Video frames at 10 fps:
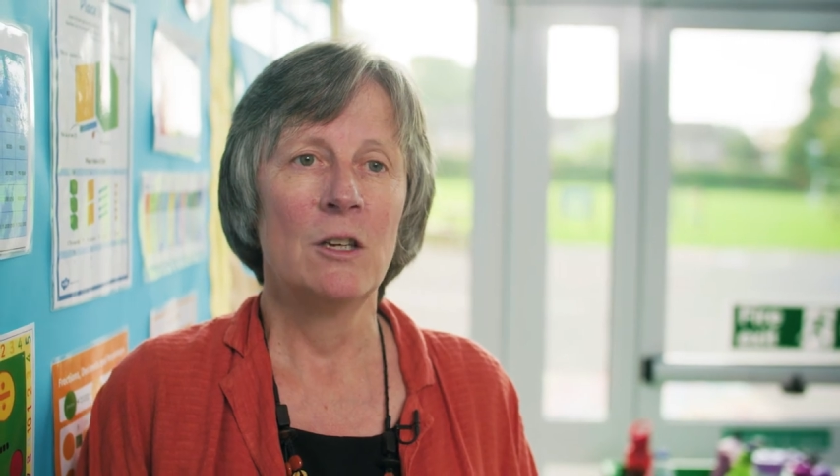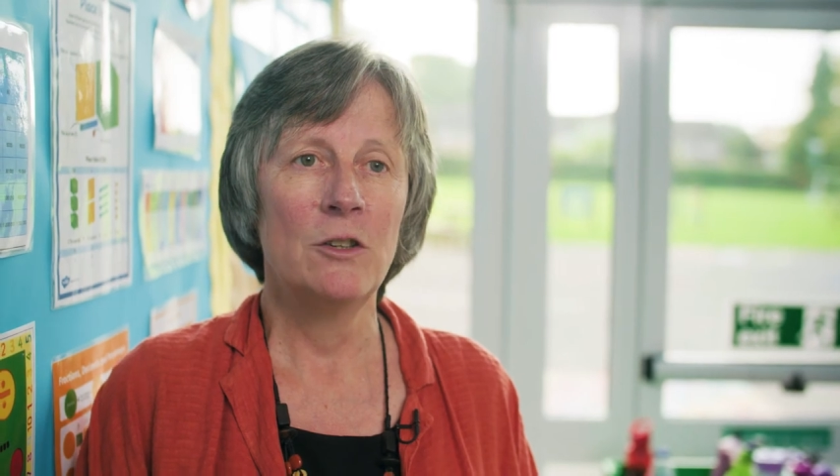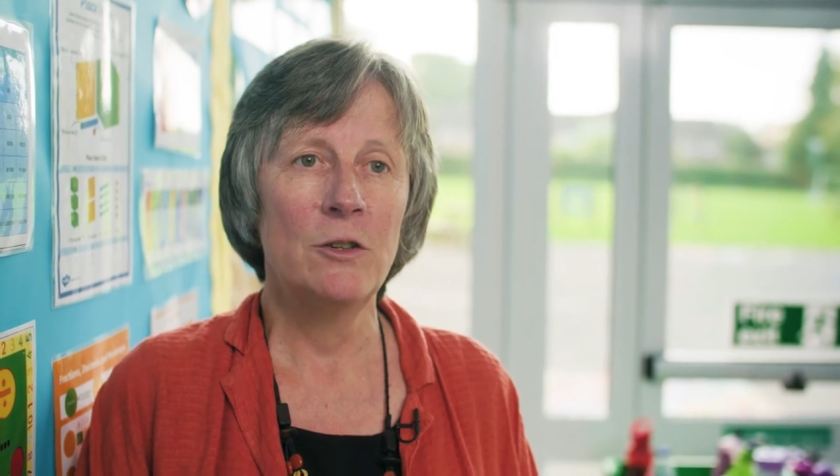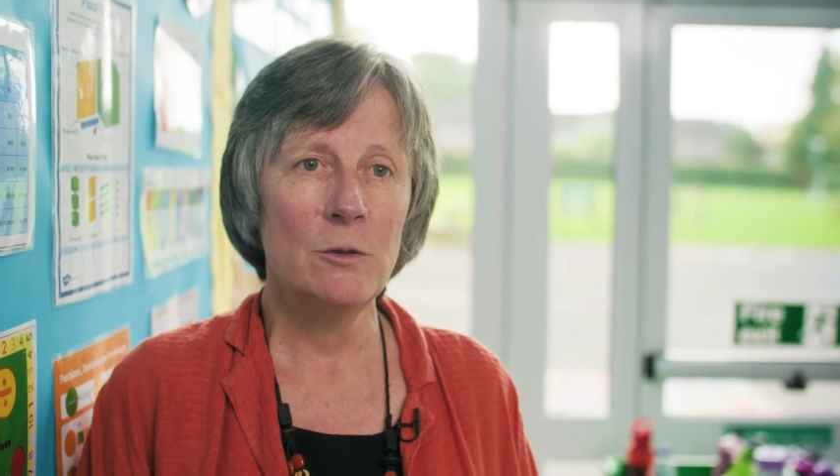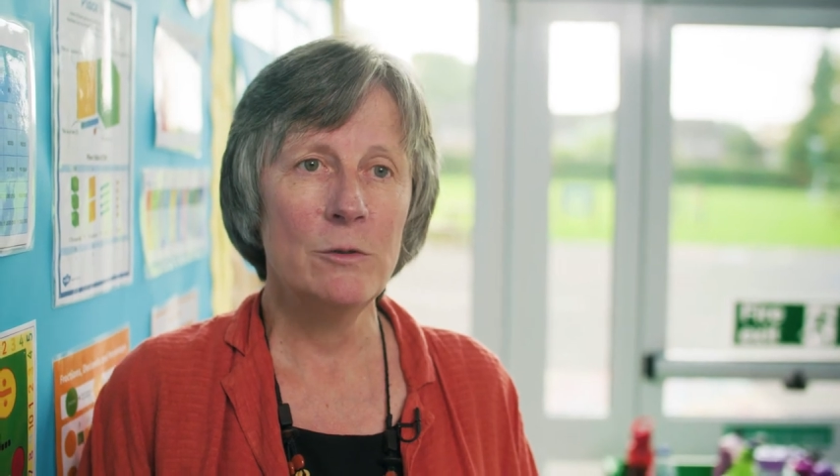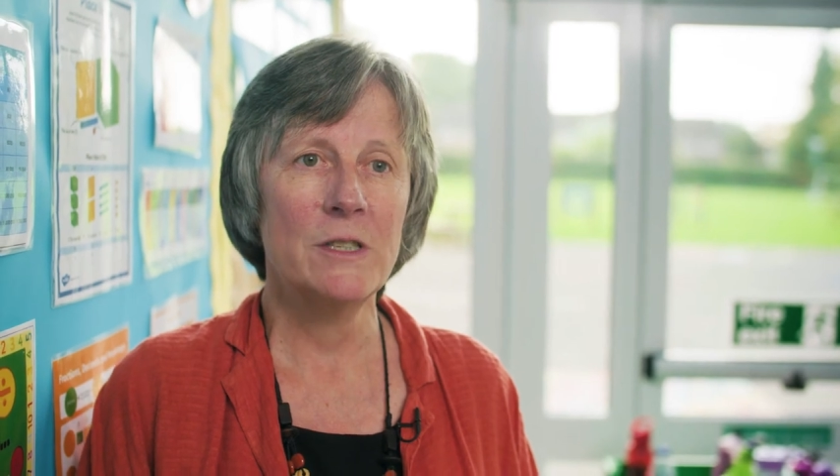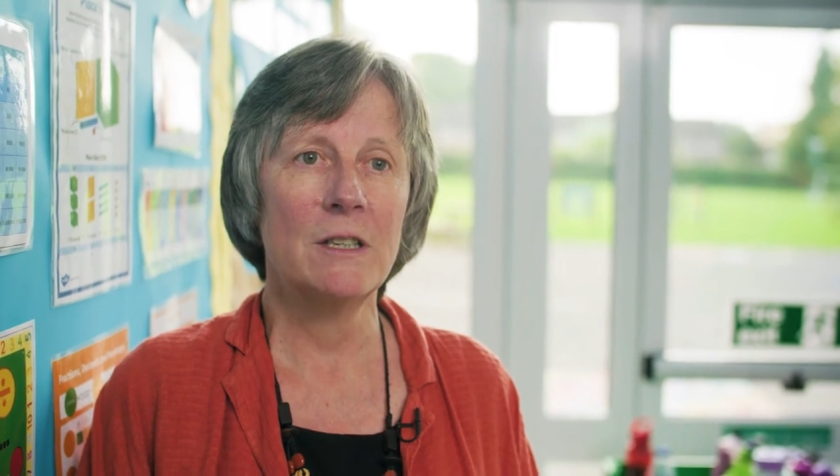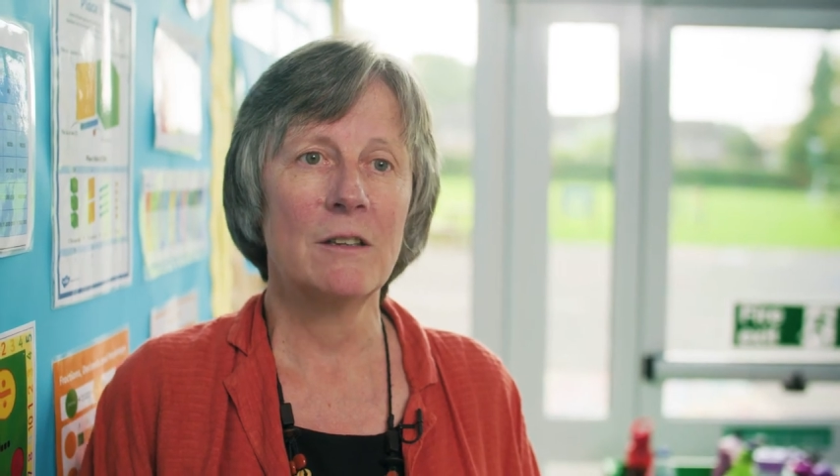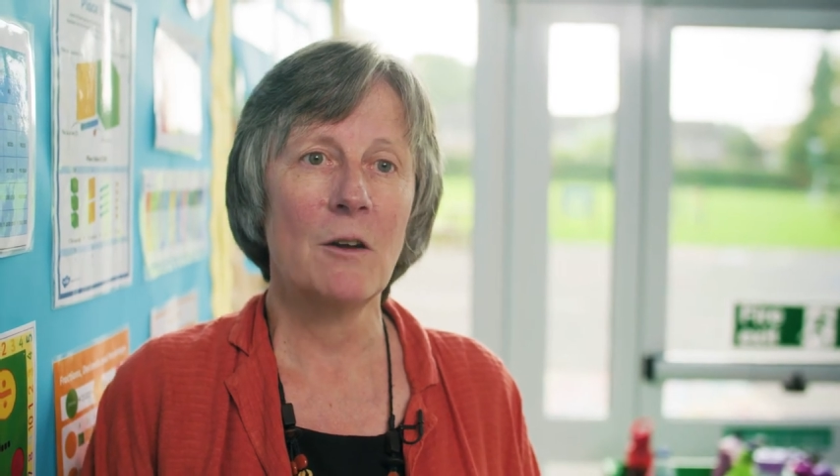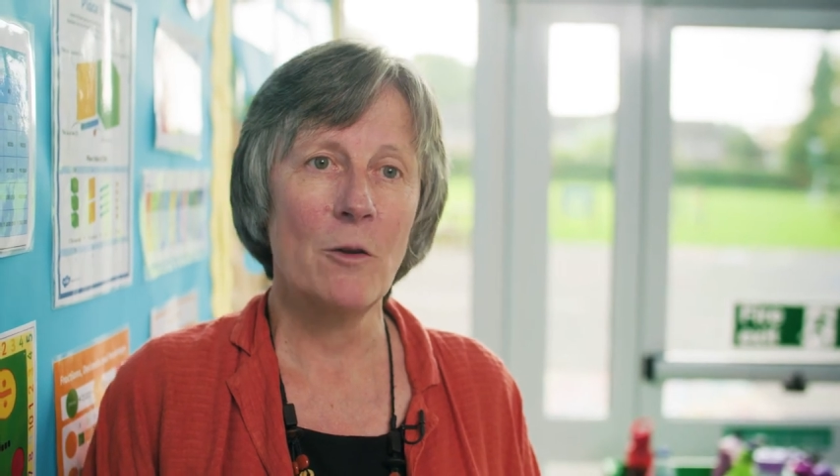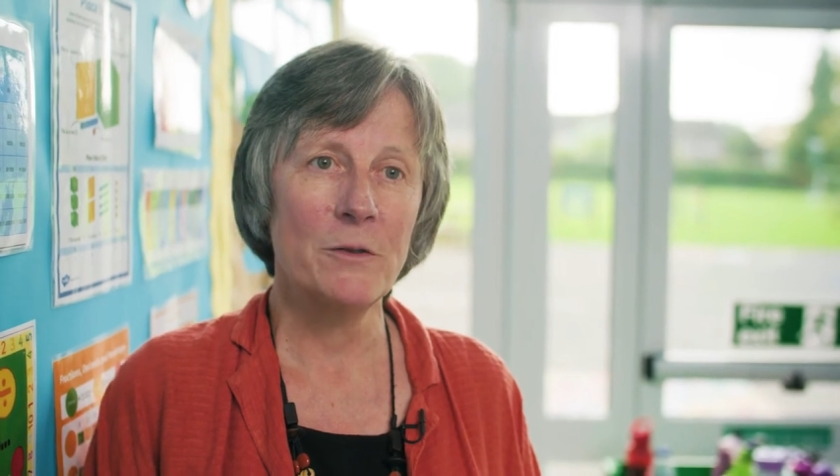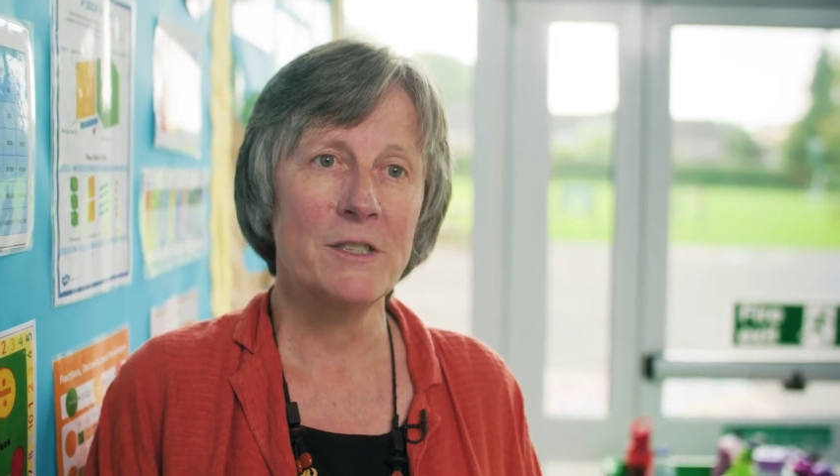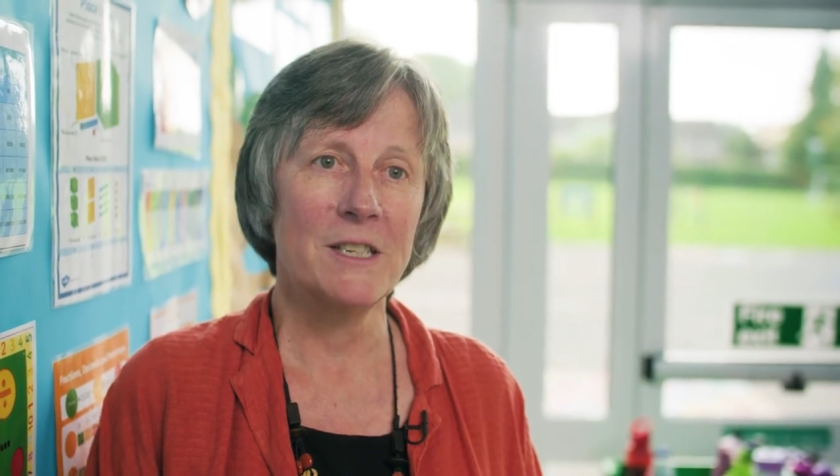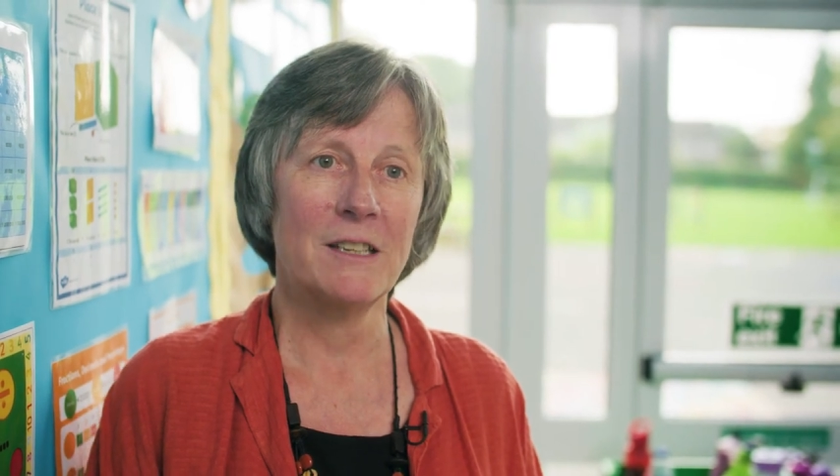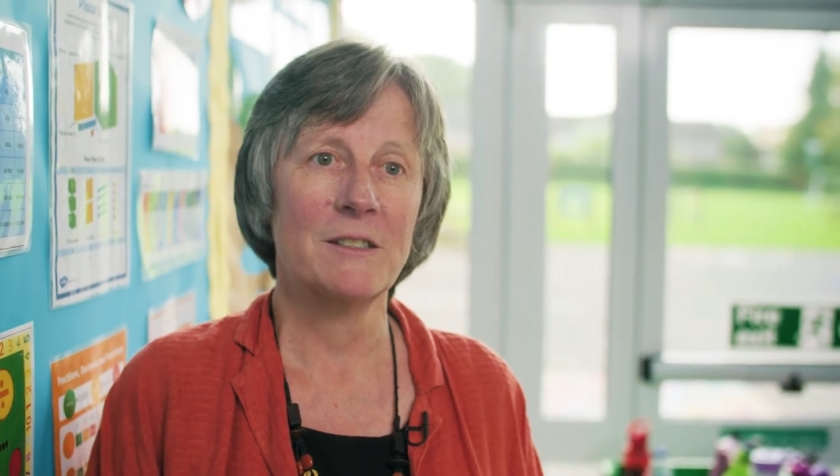using the
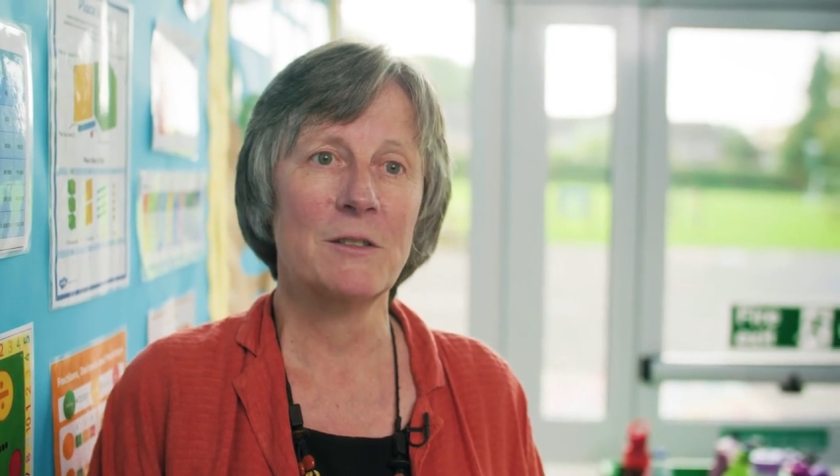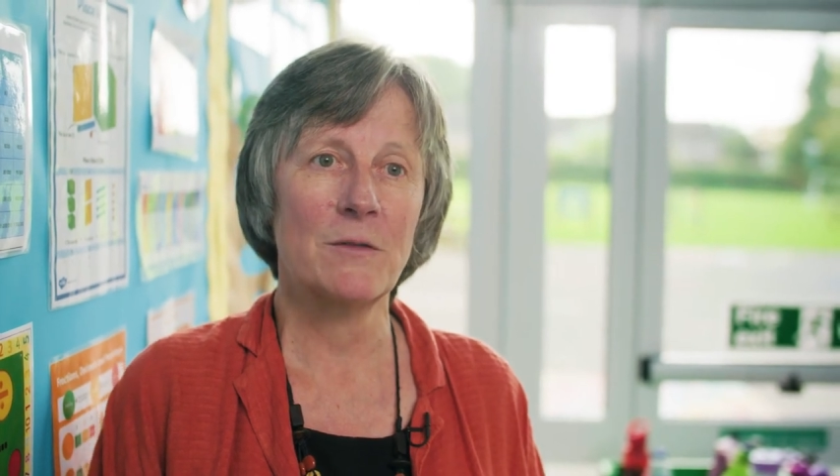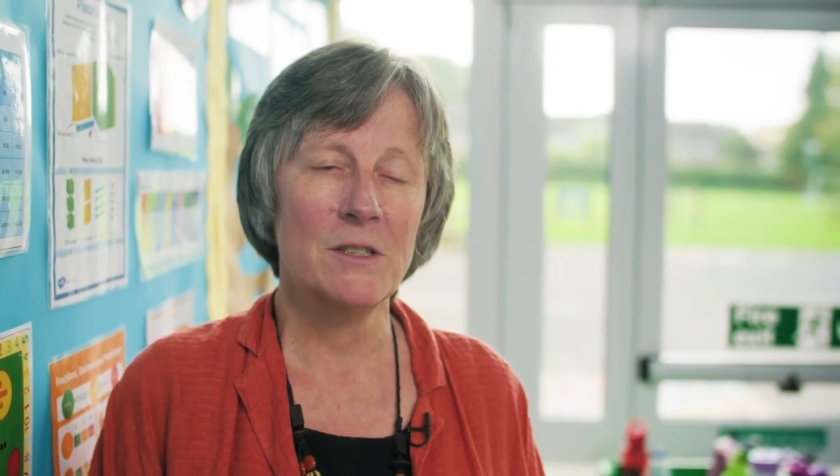content of